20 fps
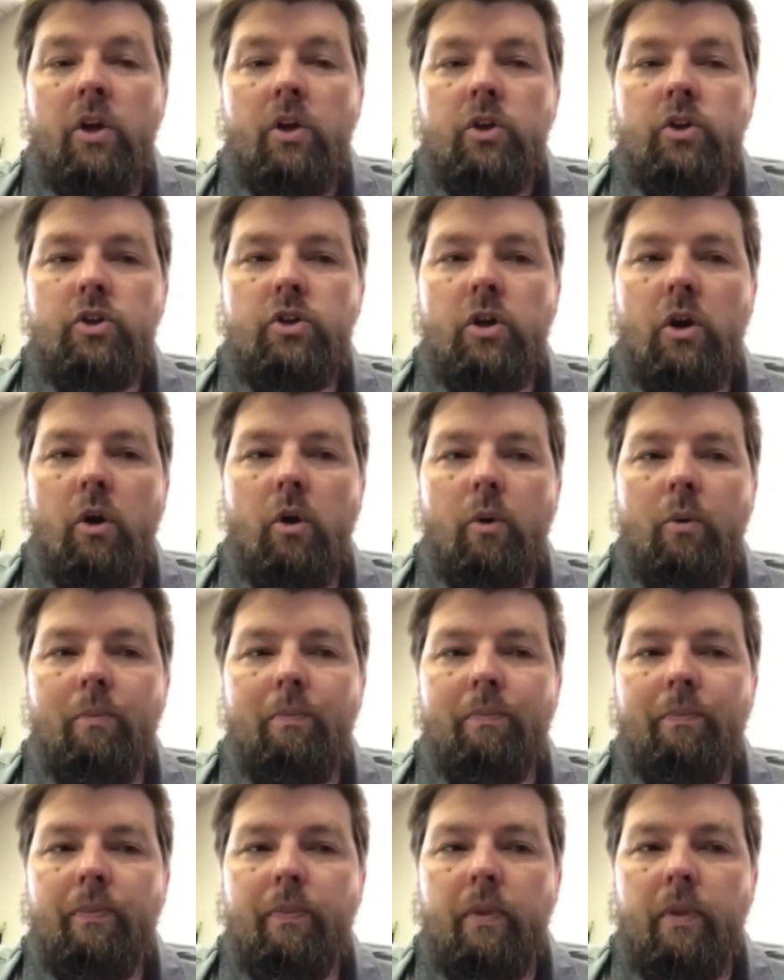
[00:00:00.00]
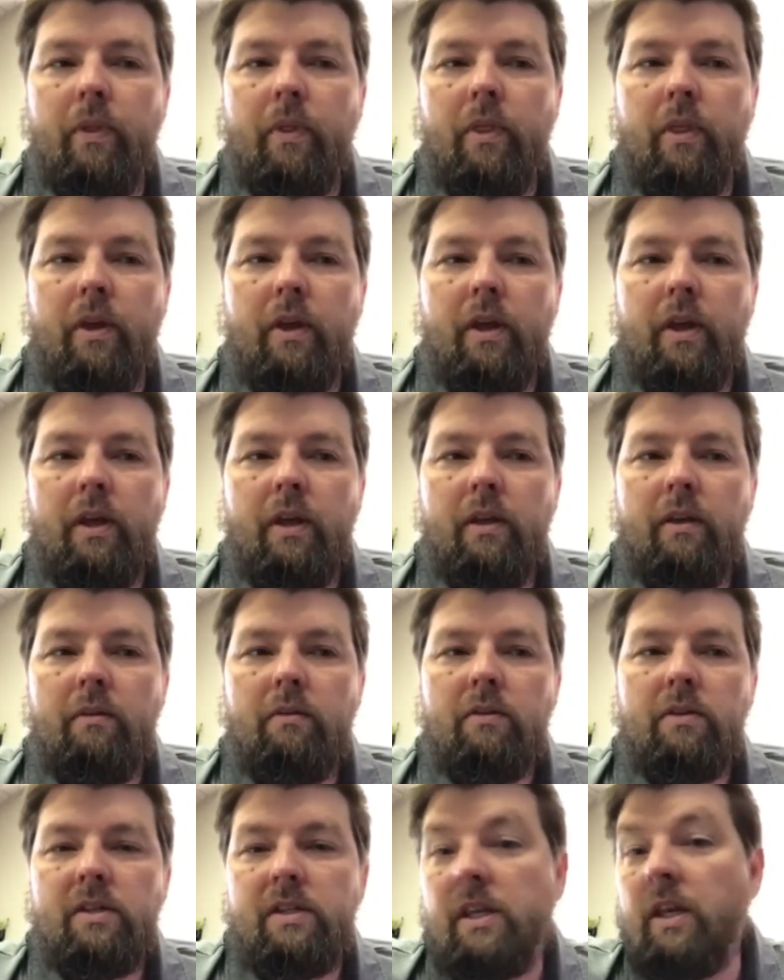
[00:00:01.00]
So the
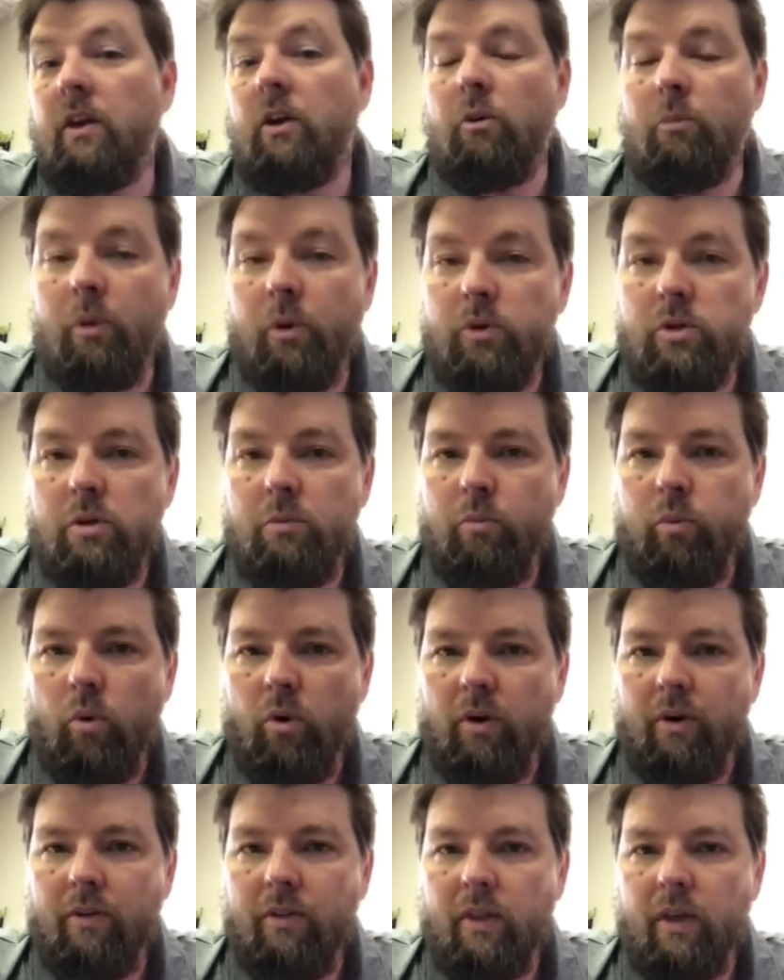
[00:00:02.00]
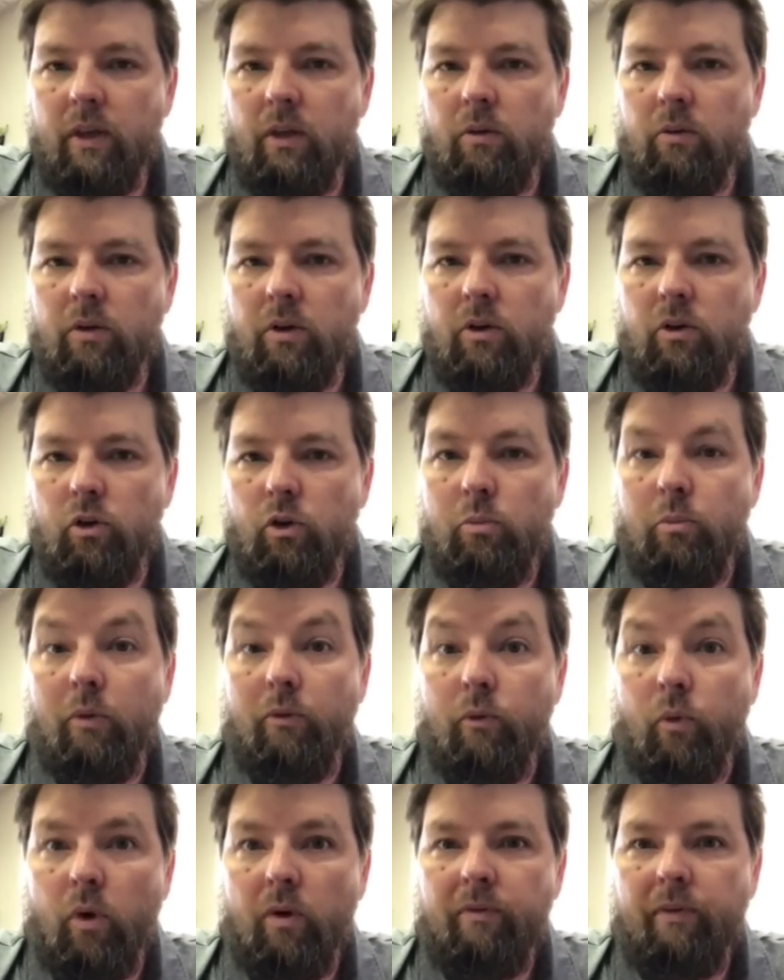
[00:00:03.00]
single most important thing you can do
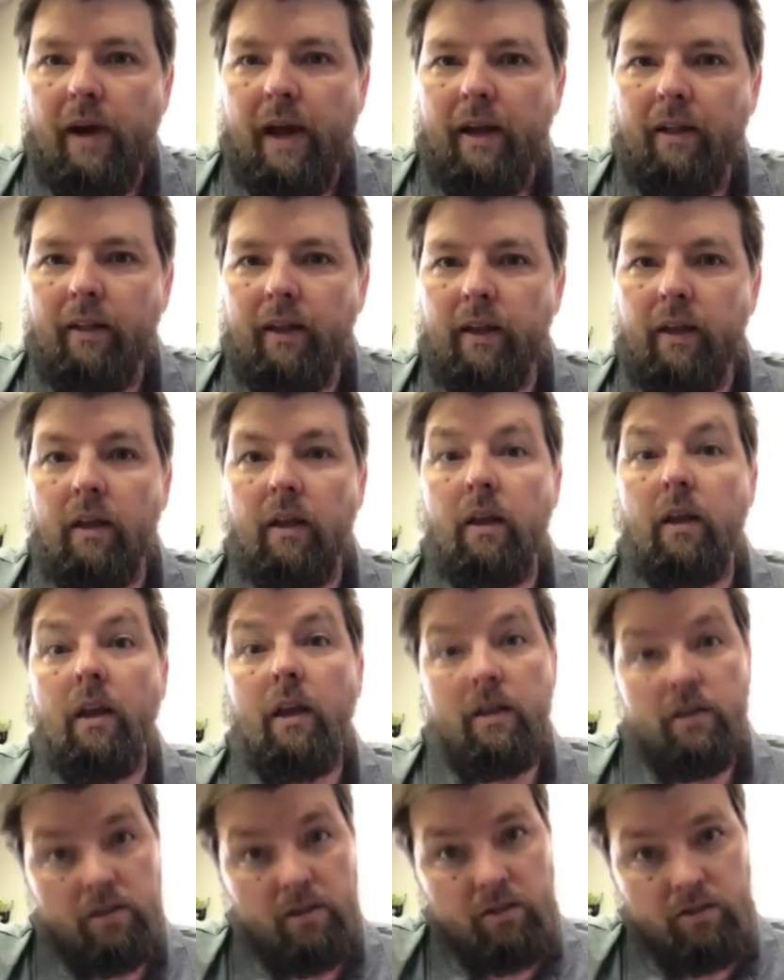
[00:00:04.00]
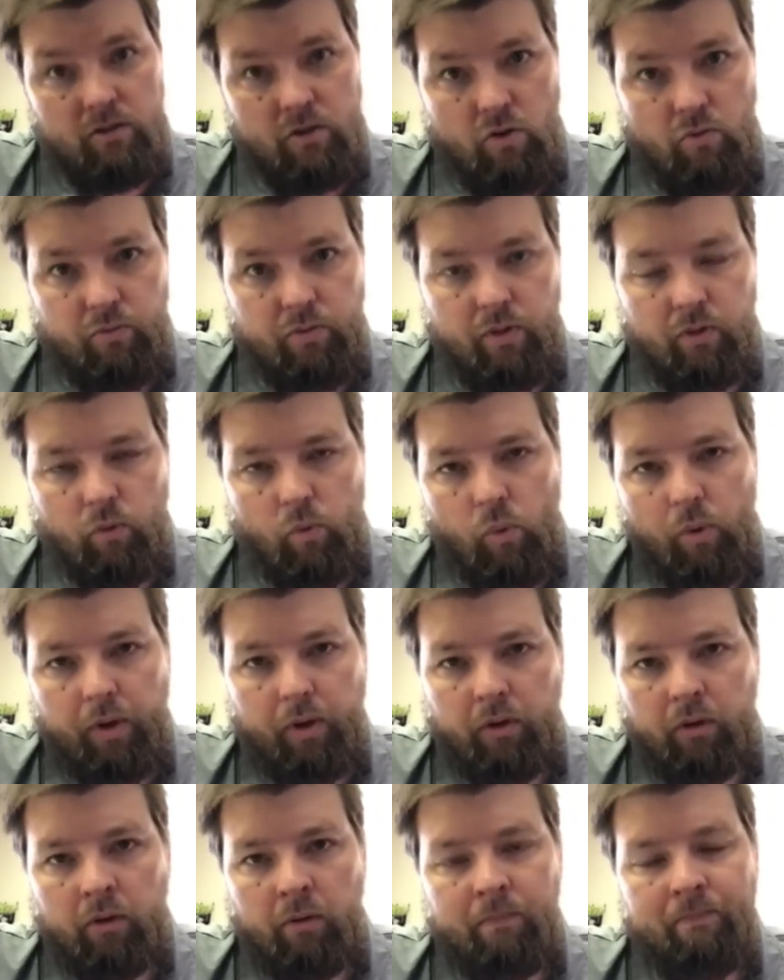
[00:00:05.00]
before filing is consult with a
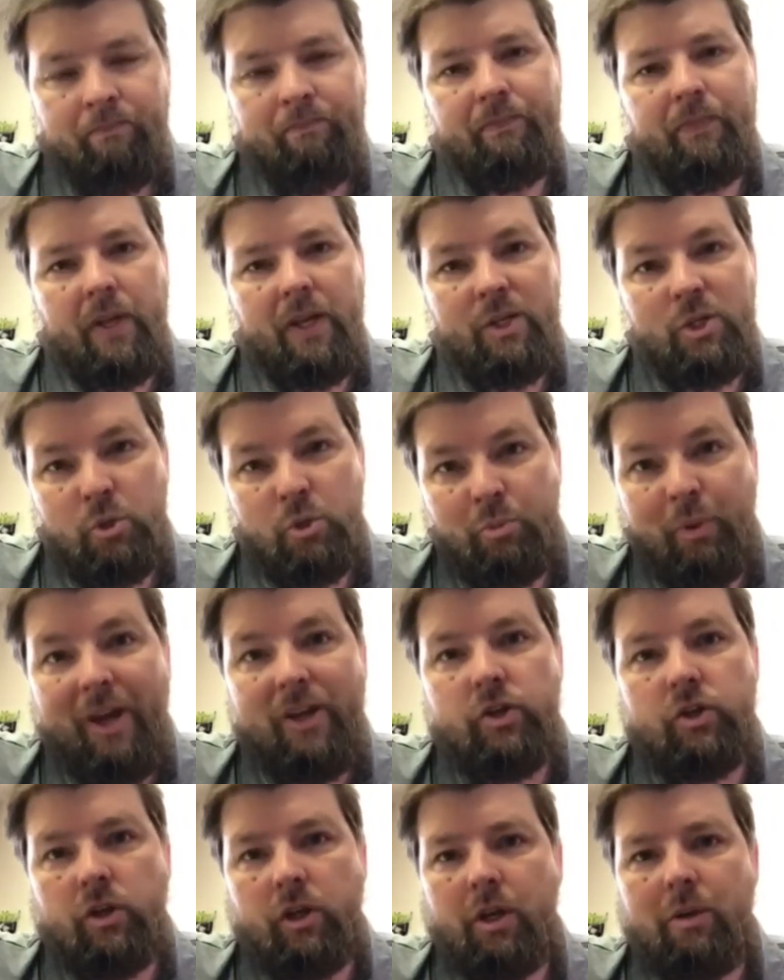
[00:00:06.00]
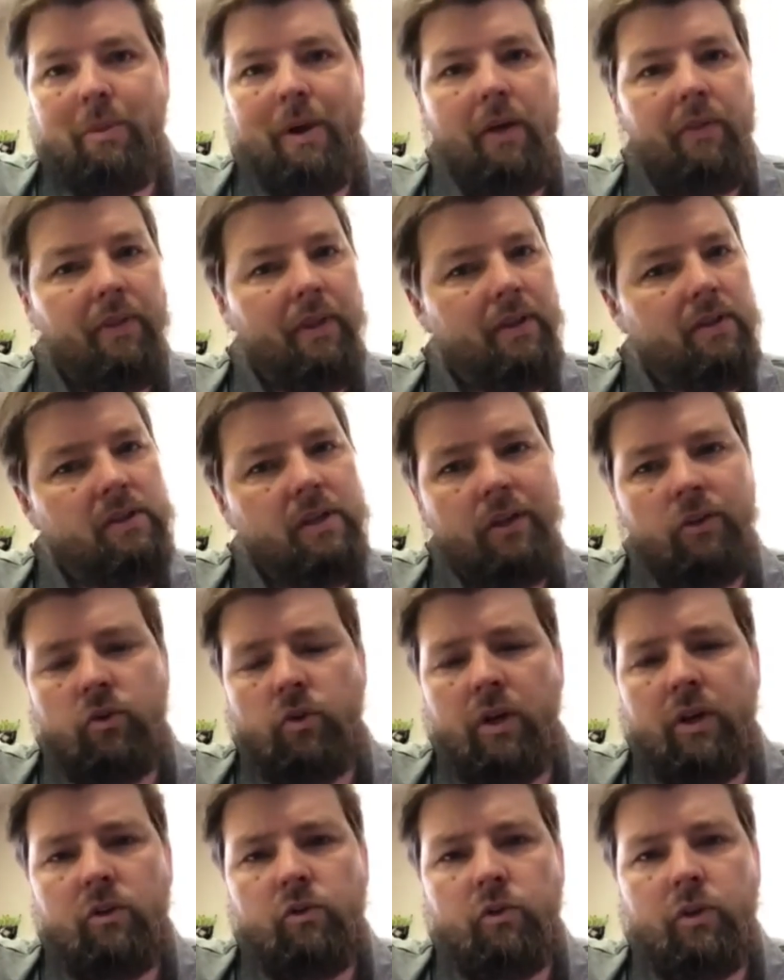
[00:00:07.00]
lawyer, especially about things like
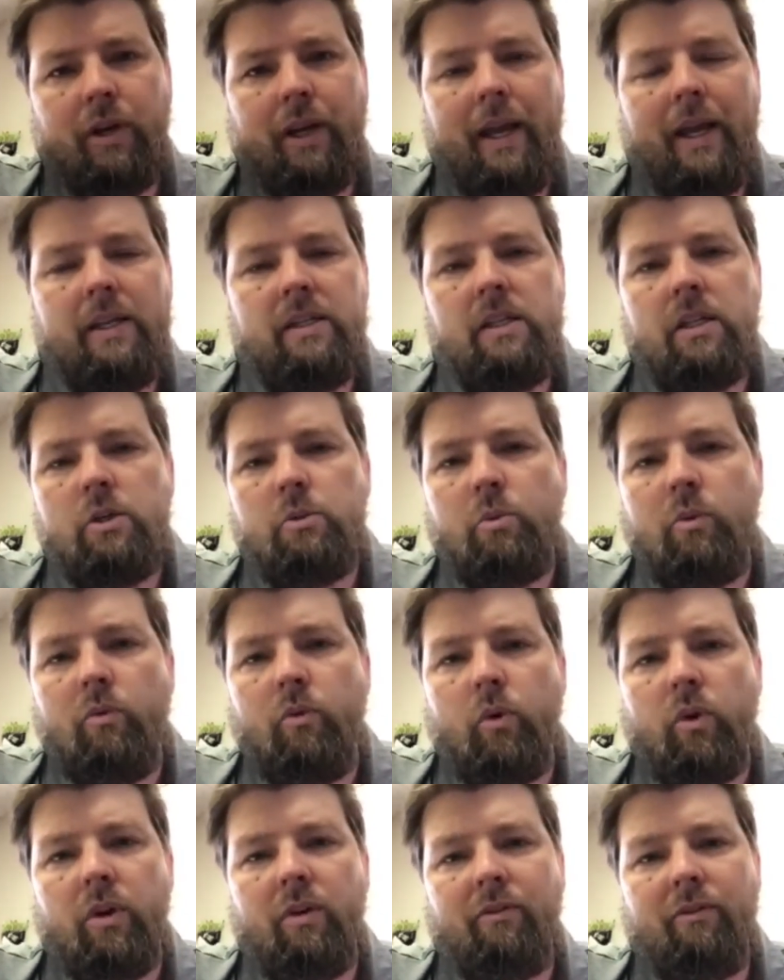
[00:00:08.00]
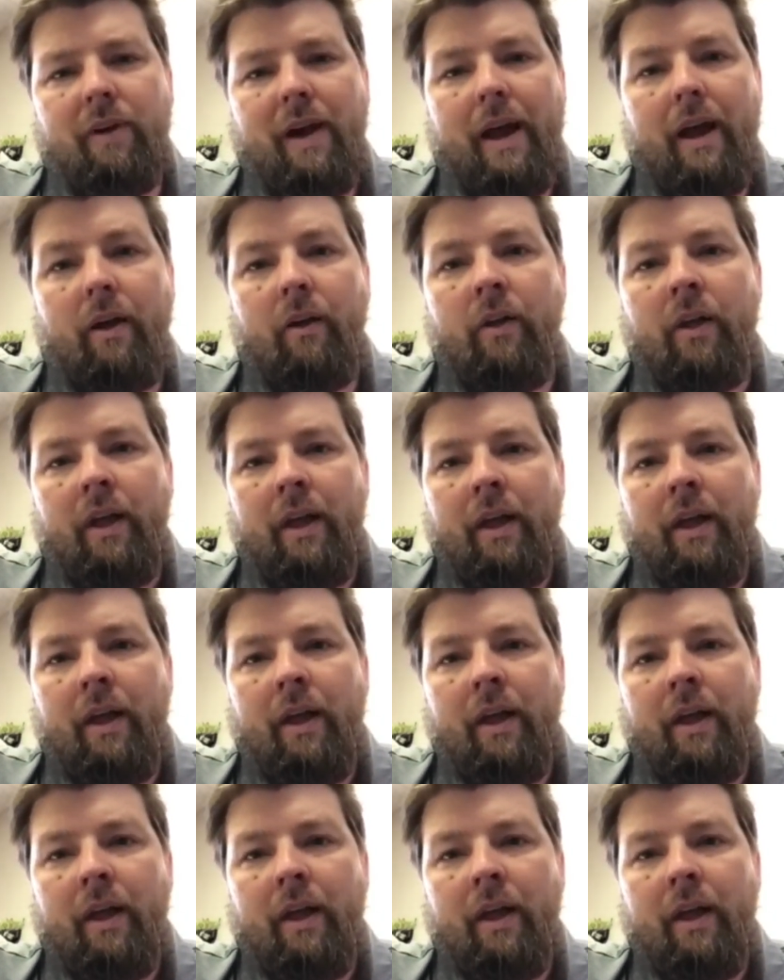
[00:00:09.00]
transferring assets before you file.